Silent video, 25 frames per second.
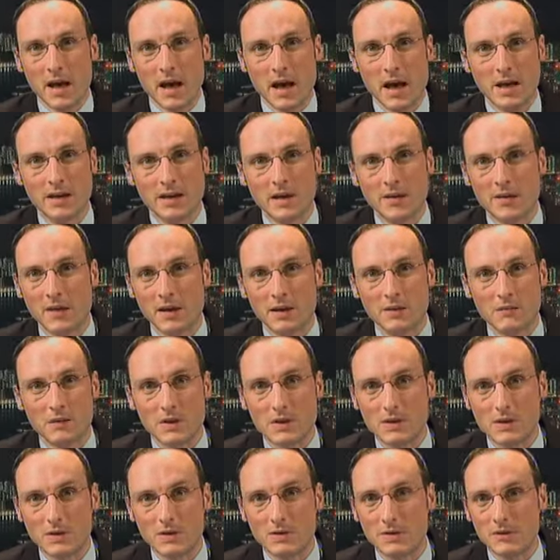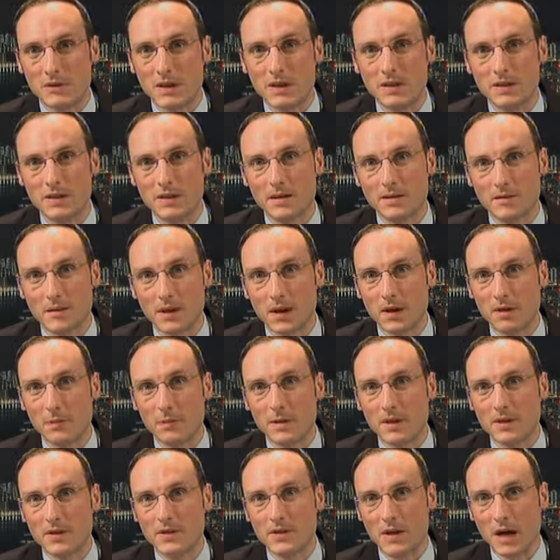And I think with those recent
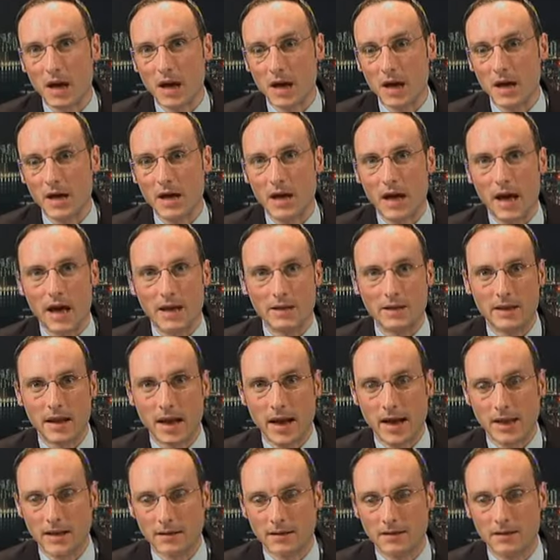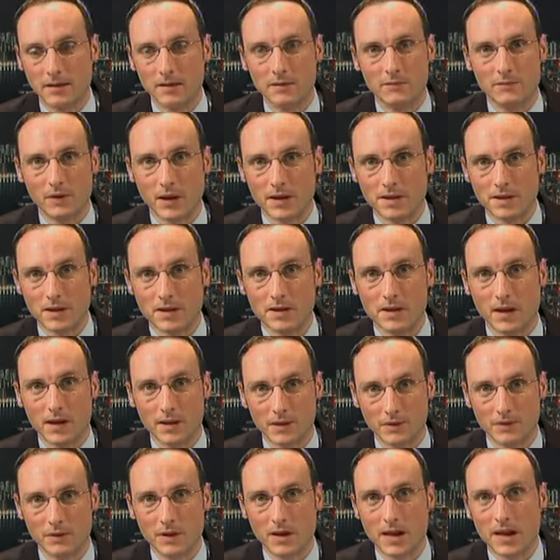developments uh, and, and uh,
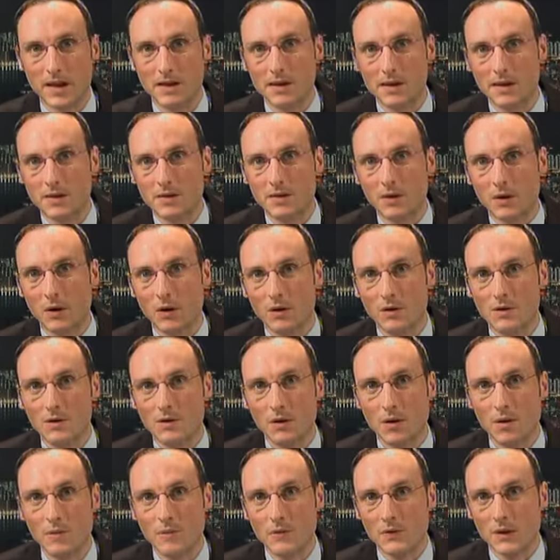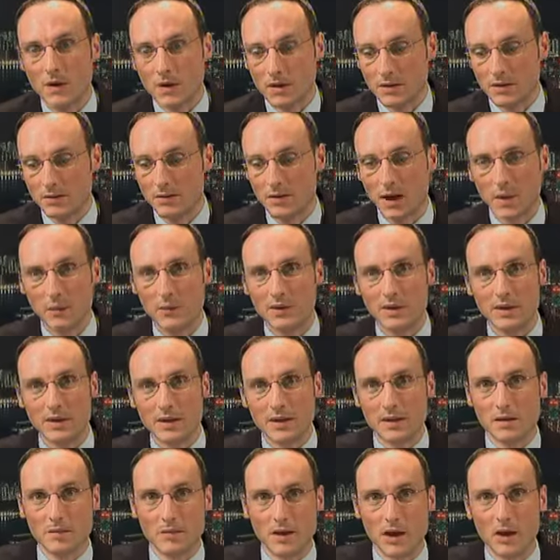Russia-China relations also rapidly
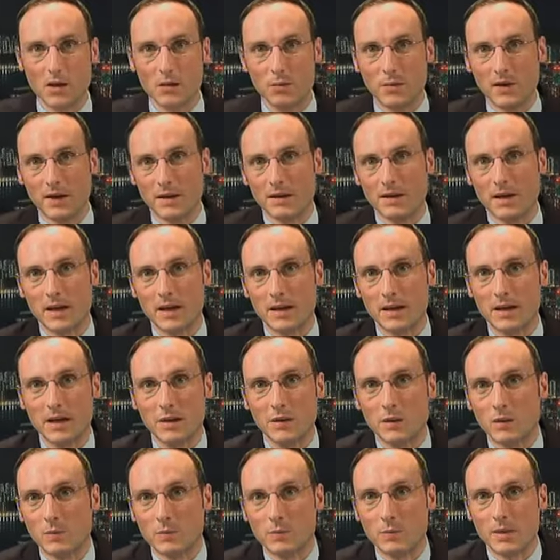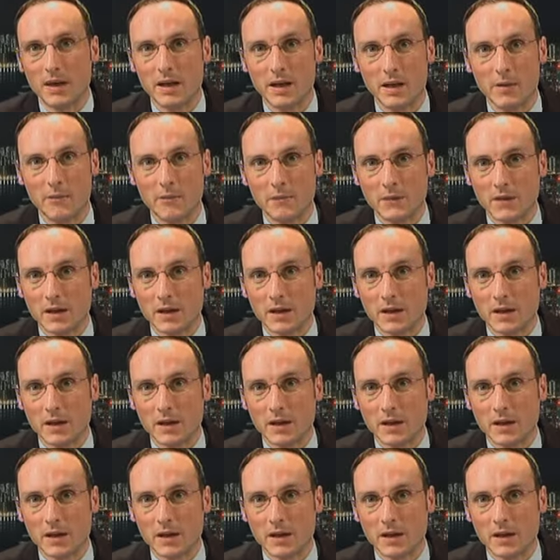developing, there, there could be